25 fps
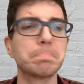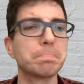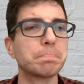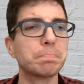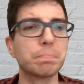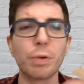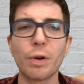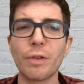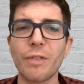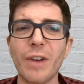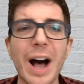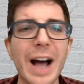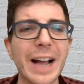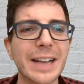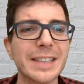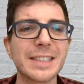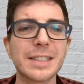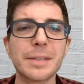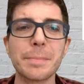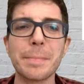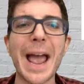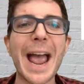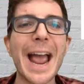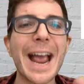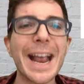provides
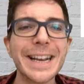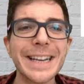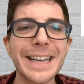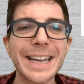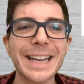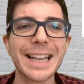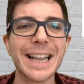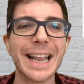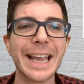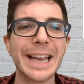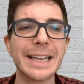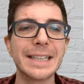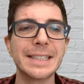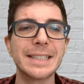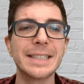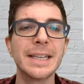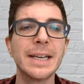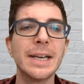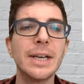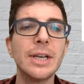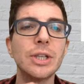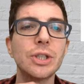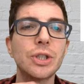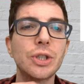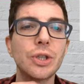some handy links
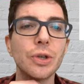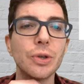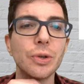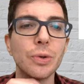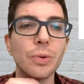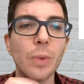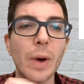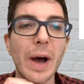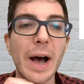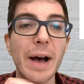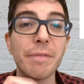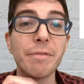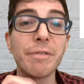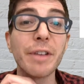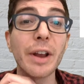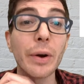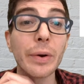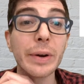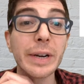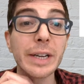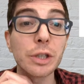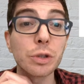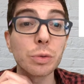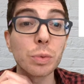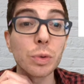to uh,
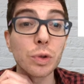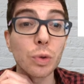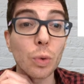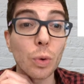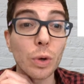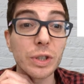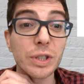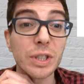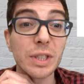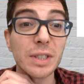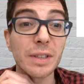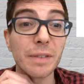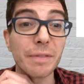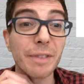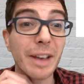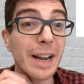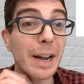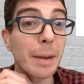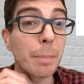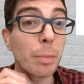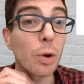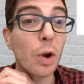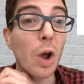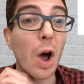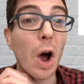various resources
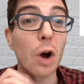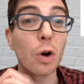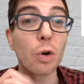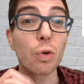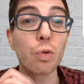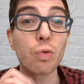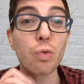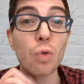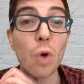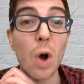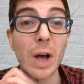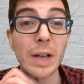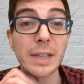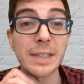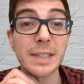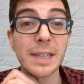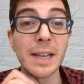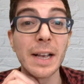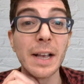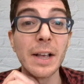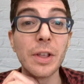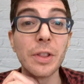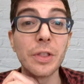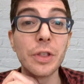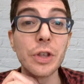available across
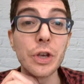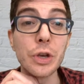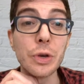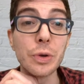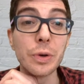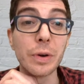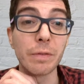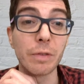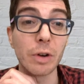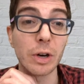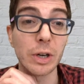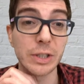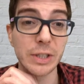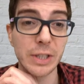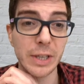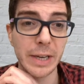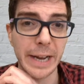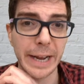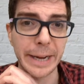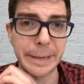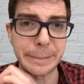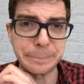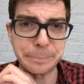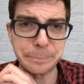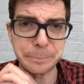the
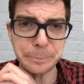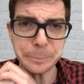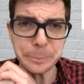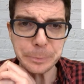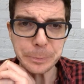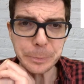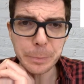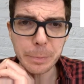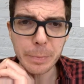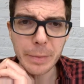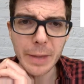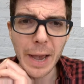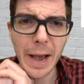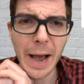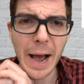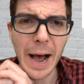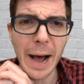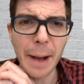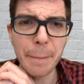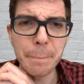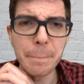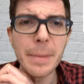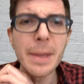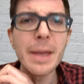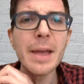university.
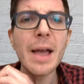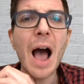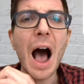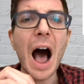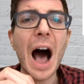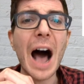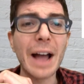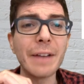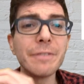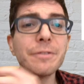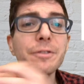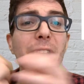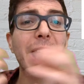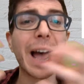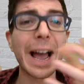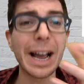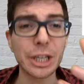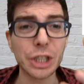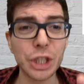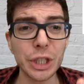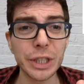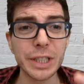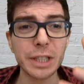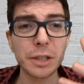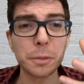Um, I've
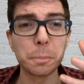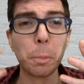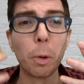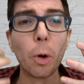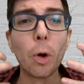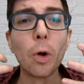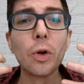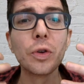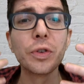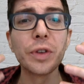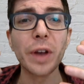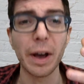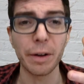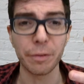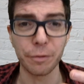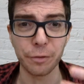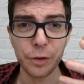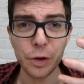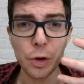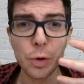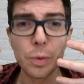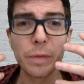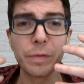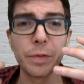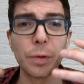actually just pulled a
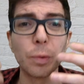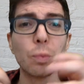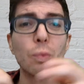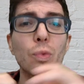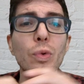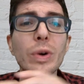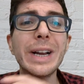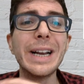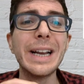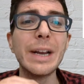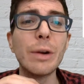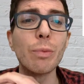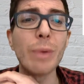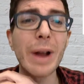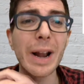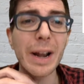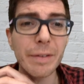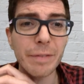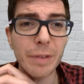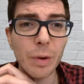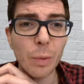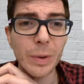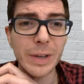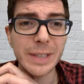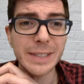few of the really
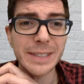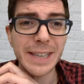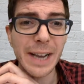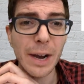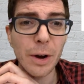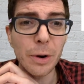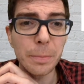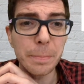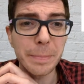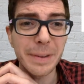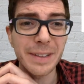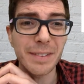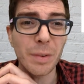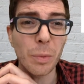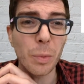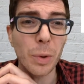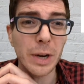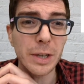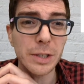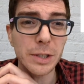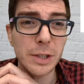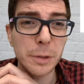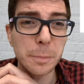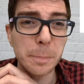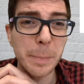relevant ones out because I
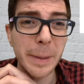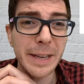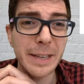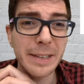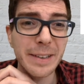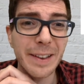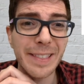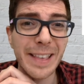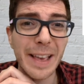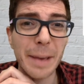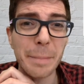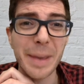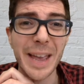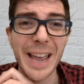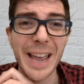want to speak to them